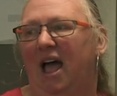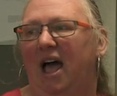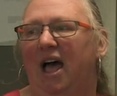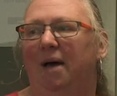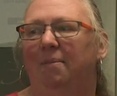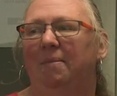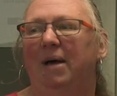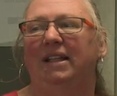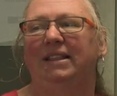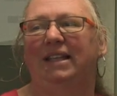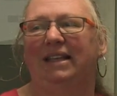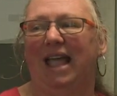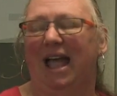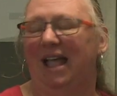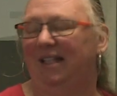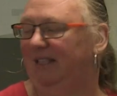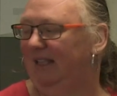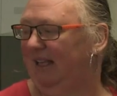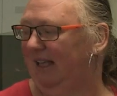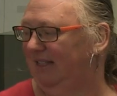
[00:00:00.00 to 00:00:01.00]
Um, and
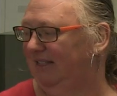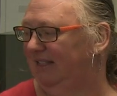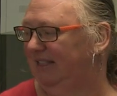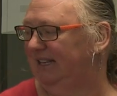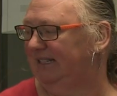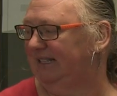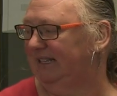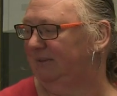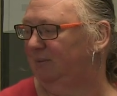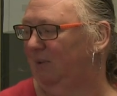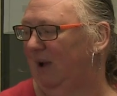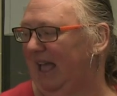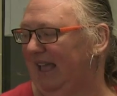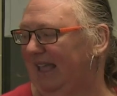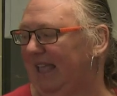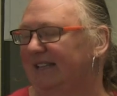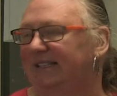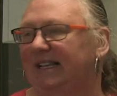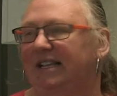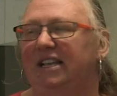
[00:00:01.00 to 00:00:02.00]
again, this is why I
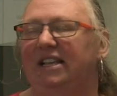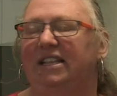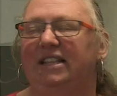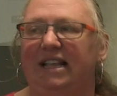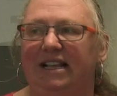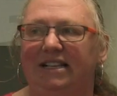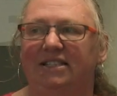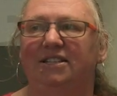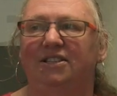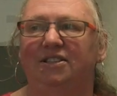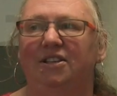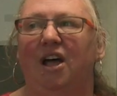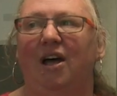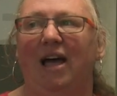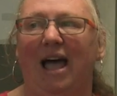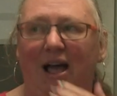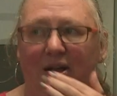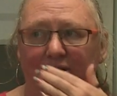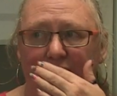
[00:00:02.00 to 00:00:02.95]
keep saying you need to know how